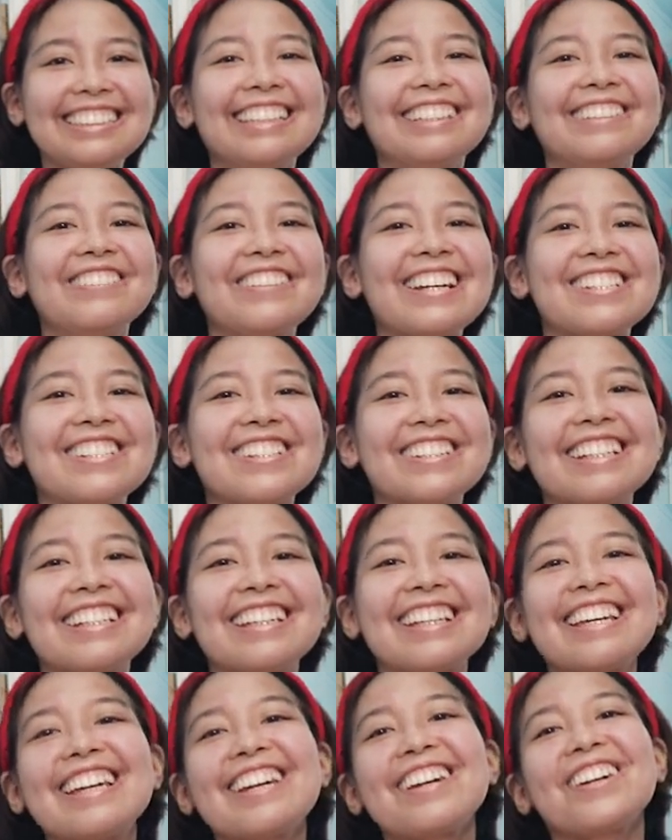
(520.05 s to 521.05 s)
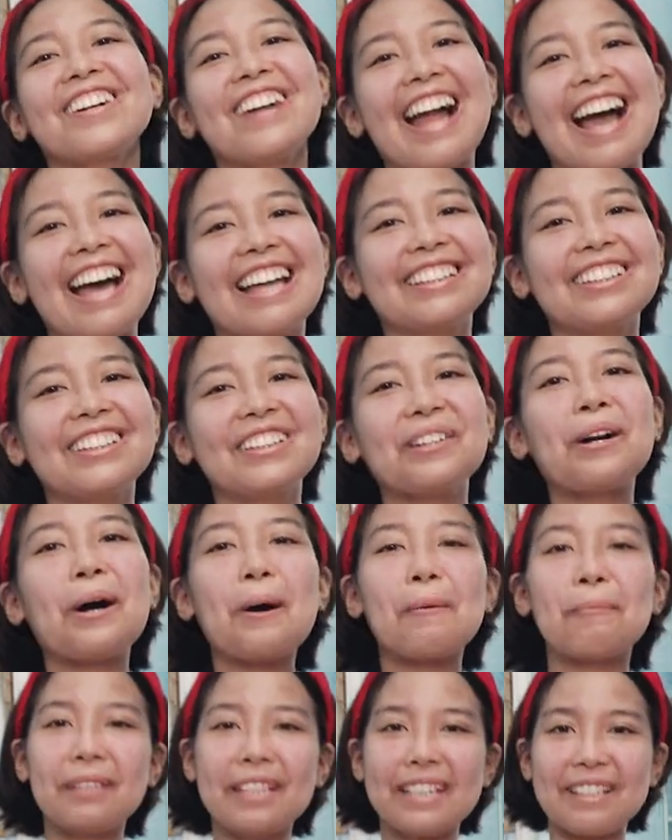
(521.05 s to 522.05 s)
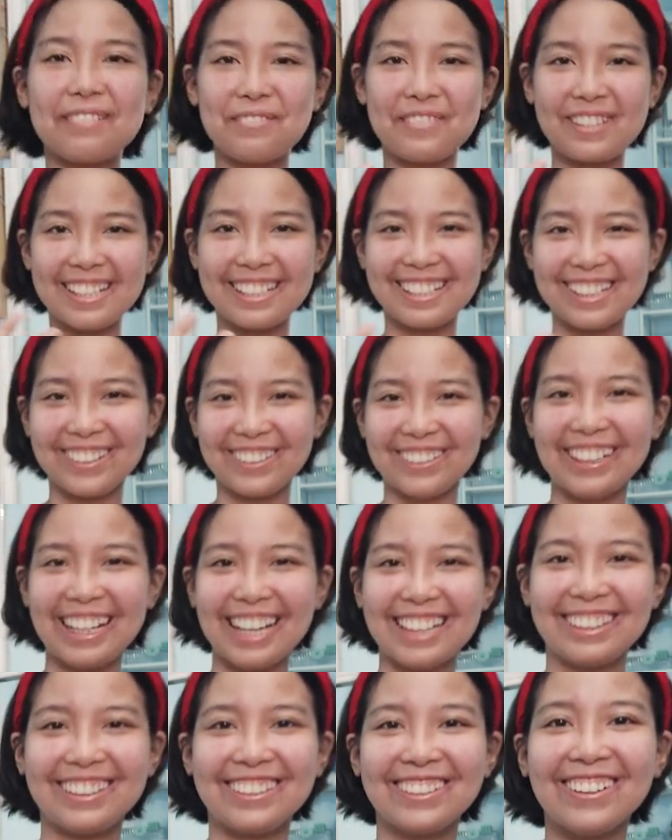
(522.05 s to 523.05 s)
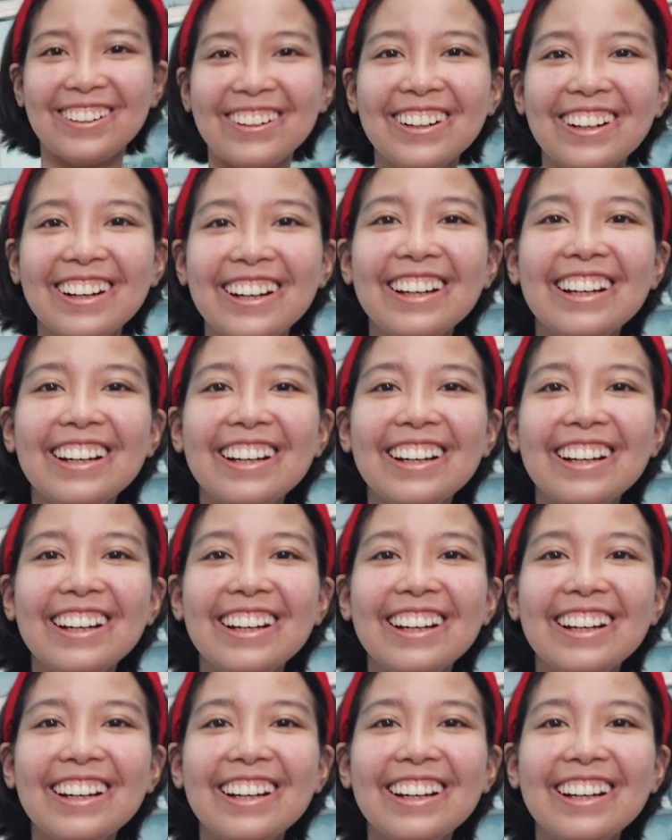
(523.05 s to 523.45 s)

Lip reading: Medyo naging rant yung update video na to.